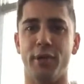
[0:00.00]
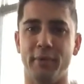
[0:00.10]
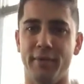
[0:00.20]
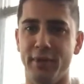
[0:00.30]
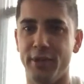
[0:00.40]

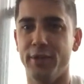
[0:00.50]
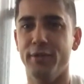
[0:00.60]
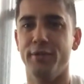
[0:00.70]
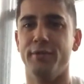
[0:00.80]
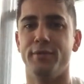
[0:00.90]
my
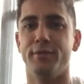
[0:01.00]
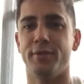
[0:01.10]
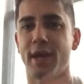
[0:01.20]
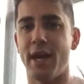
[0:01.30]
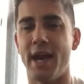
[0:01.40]
video,
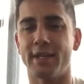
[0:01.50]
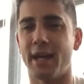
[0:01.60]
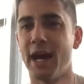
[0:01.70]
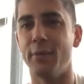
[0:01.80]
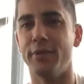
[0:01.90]
add
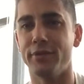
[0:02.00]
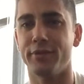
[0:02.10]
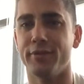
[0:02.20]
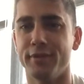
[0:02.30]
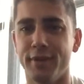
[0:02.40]

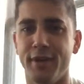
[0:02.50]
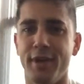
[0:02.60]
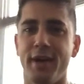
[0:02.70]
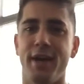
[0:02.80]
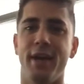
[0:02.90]
comments,
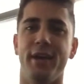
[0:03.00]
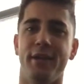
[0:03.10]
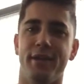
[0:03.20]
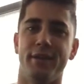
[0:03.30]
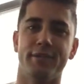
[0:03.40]

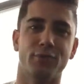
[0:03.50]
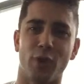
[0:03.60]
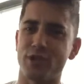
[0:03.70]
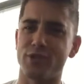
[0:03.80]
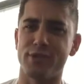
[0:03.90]
and
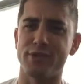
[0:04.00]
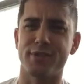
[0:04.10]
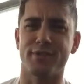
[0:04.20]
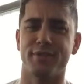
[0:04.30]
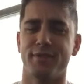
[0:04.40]

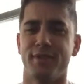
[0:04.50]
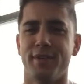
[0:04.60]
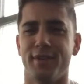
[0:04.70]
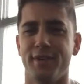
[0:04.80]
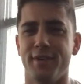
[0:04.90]
questions.
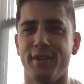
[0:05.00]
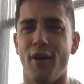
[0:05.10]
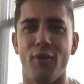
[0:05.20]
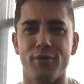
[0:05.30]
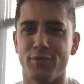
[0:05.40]

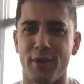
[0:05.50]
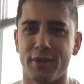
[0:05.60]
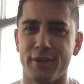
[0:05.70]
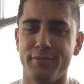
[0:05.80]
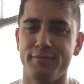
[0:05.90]
Always
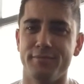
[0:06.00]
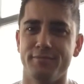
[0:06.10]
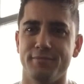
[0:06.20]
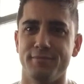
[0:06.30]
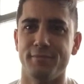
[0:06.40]
welcome.
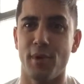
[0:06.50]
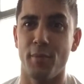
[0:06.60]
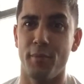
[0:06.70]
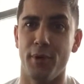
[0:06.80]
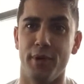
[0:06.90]

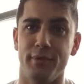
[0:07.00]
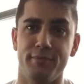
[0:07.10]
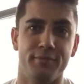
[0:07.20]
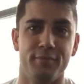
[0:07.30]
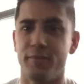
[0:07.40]
But
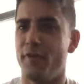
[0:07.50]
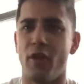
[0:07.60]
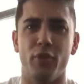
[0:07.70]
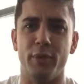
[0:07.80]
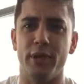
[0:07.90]

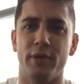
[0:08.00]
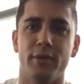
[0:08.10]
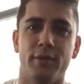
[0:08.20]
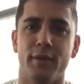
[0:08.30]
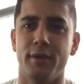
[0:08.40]
follow me,
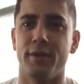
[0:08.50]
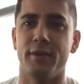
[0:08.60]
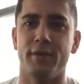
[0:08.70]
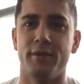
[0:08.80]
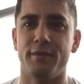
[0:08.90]

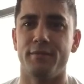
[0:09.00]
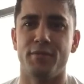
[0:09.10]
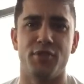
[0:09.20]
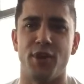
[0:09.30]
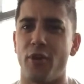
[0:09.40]

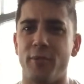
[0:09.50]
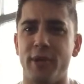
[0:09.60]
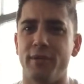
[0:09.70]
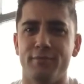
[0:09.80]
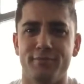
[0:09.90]
share
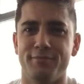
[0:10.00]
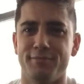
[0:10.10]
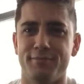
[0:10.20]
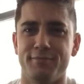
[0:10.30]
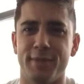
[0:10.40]
me,
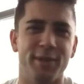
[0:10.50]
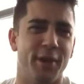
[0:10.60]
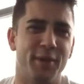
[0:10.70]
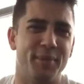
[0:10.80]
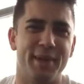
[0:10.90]

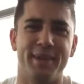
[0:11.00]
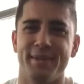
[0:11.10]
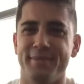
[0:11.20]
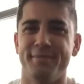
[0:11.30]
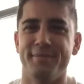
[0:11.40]
like me,
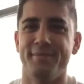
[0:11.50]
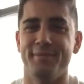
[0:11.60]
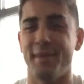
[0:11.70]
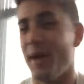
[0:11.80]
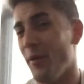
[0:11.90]

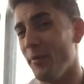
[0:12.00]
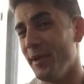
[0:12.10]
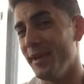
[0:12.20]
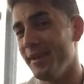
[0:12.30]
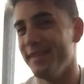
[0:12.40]
help
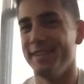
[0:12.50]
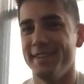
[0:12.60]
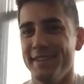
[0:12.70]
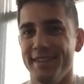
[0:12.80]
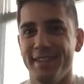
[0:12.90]
me.
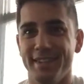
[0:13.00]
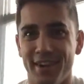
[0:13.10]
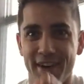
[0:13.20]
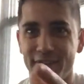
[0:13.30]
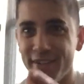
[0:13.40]

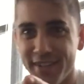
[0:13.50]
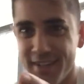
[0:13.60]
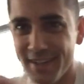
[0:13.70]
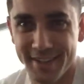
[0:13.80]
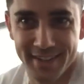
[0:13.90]
Y'all have a good
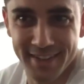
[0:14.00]
day.